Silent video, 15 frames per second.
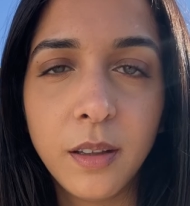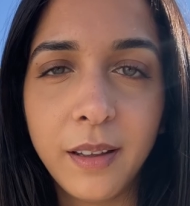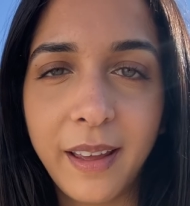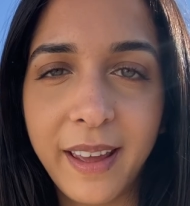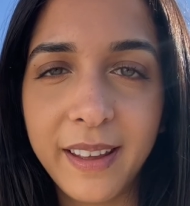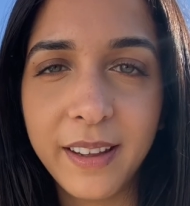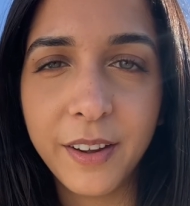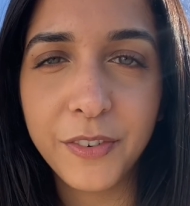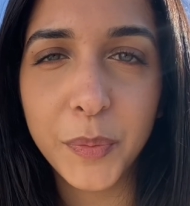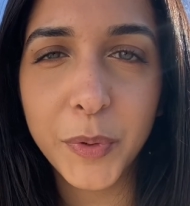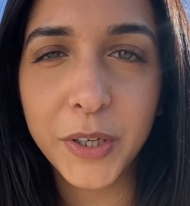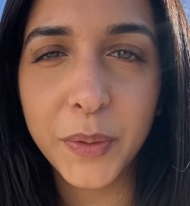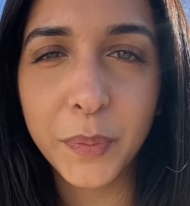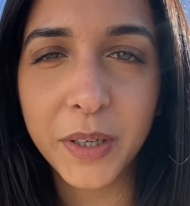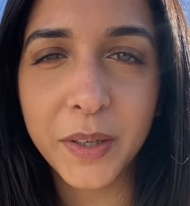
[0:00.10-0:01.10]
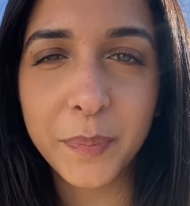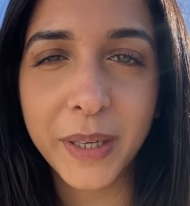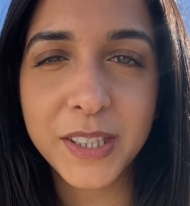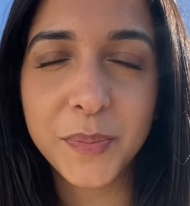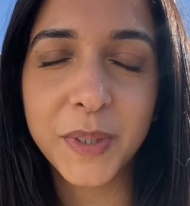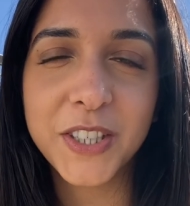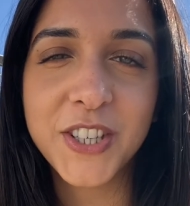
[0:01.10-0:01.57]
Hey everybody, welcome
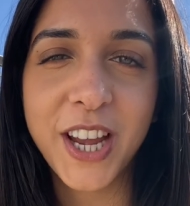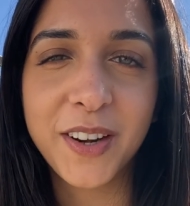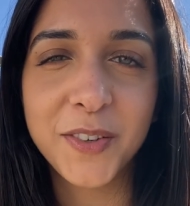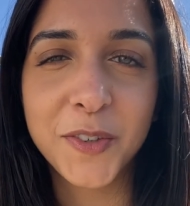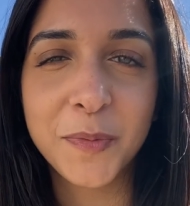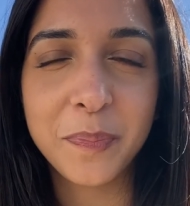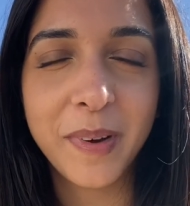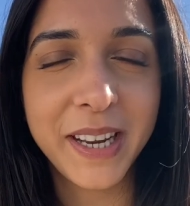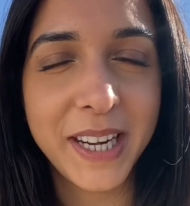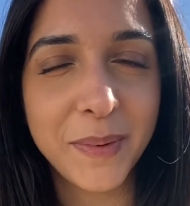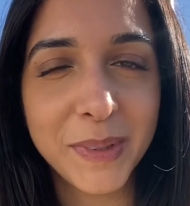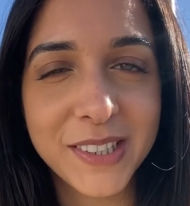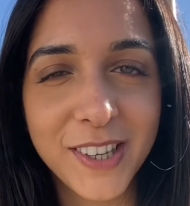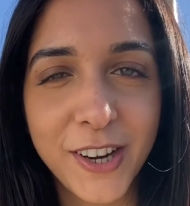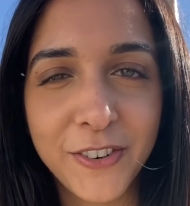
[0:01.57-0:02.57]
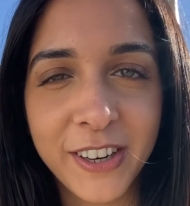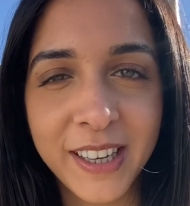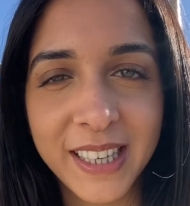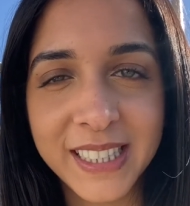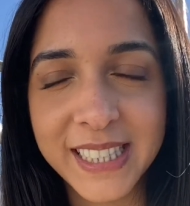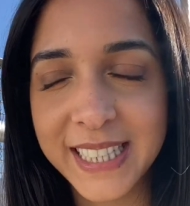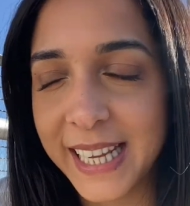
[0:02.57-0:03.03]
back to my channel. My name is
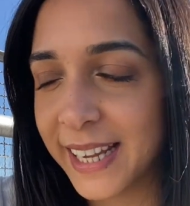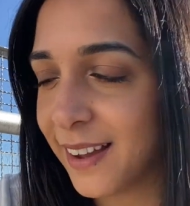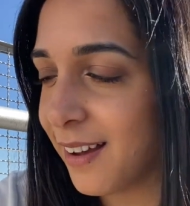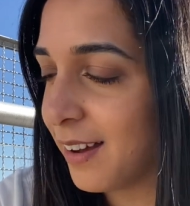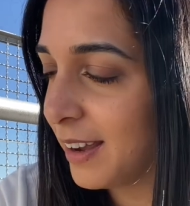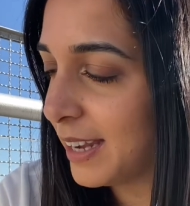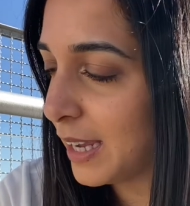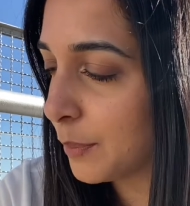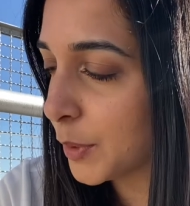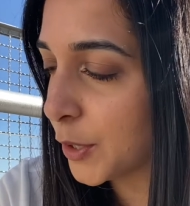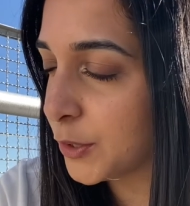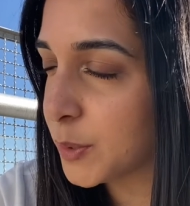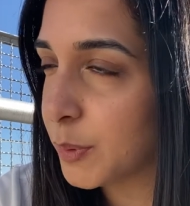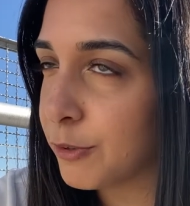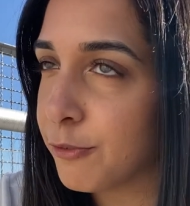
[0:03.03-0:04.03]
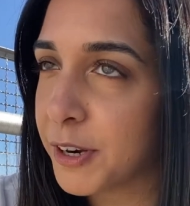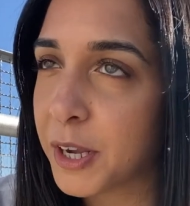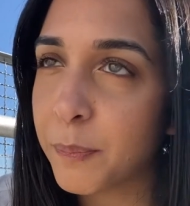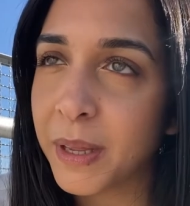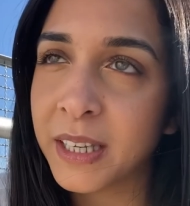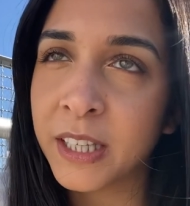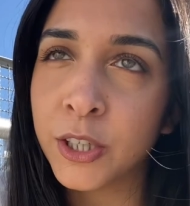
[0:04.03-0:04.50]
Zara and today I am going to be
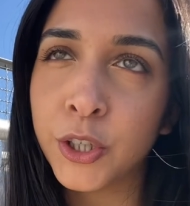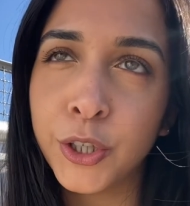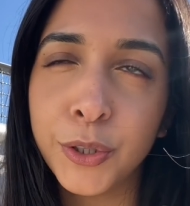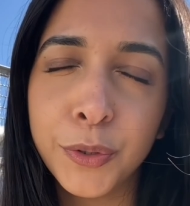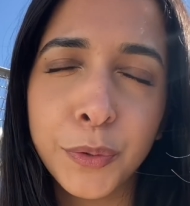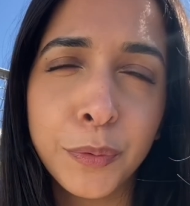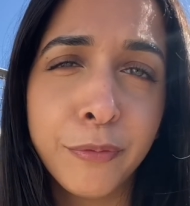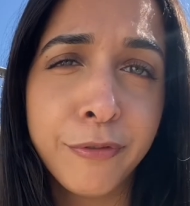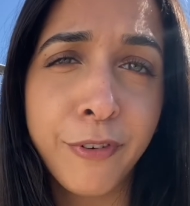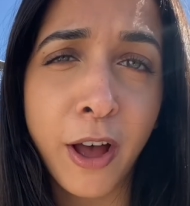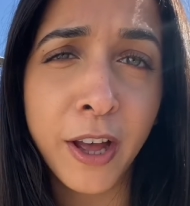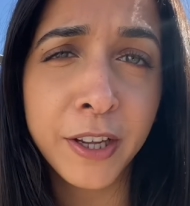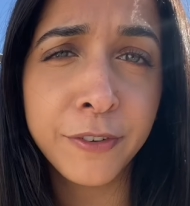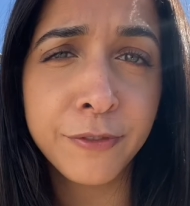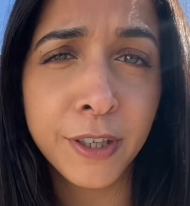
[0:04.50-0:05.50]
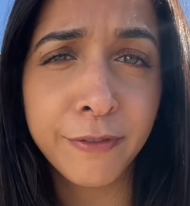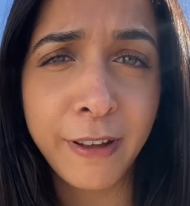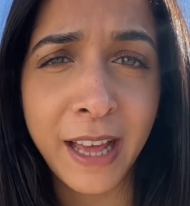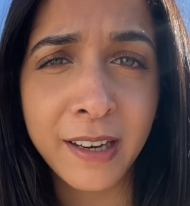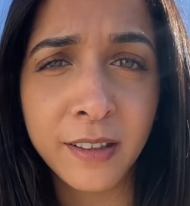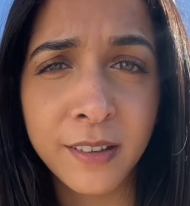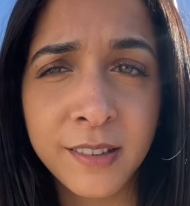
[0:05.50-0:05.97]
recommending you 5
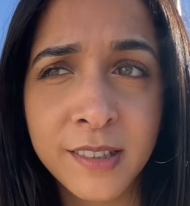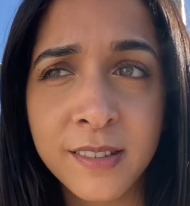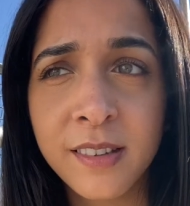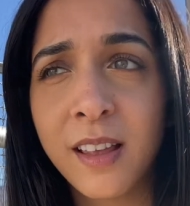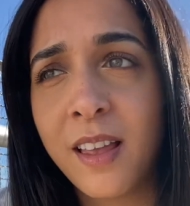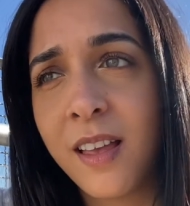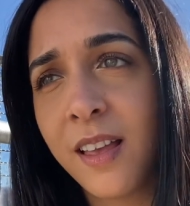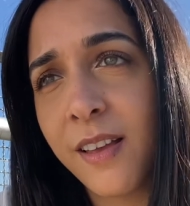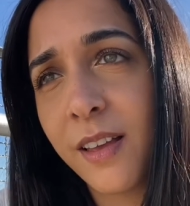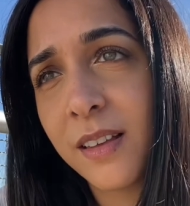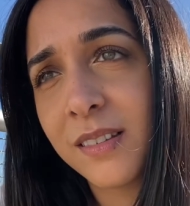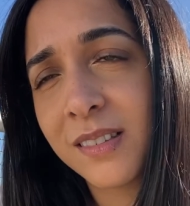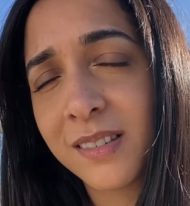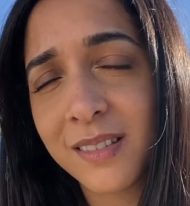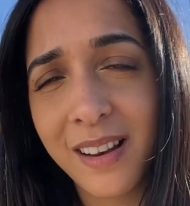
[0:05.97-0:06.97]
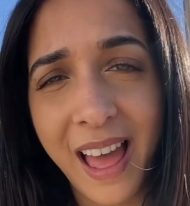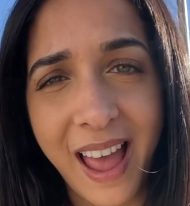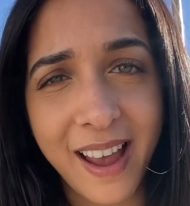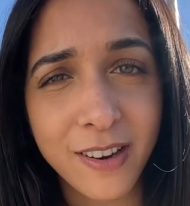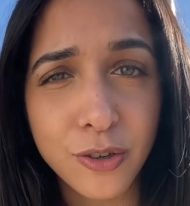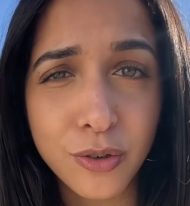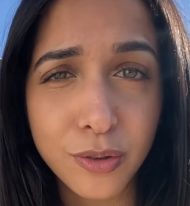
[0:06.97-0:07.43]
novellas
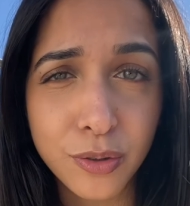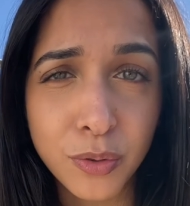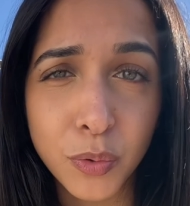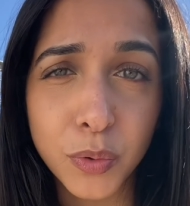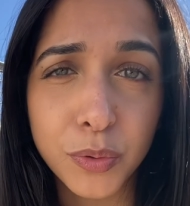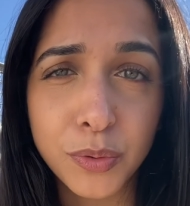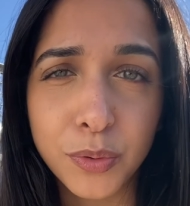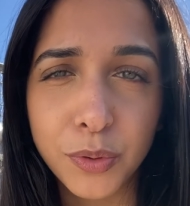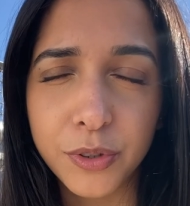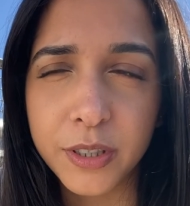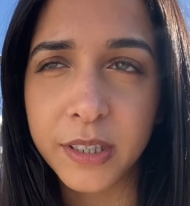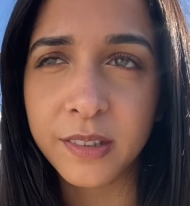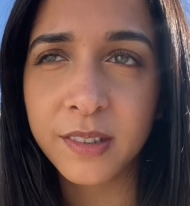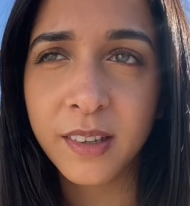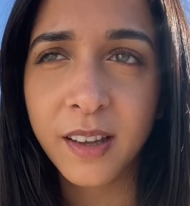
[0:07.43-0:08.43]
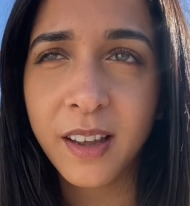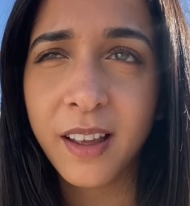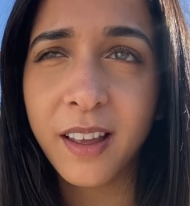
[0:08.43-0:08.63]
/ short stories.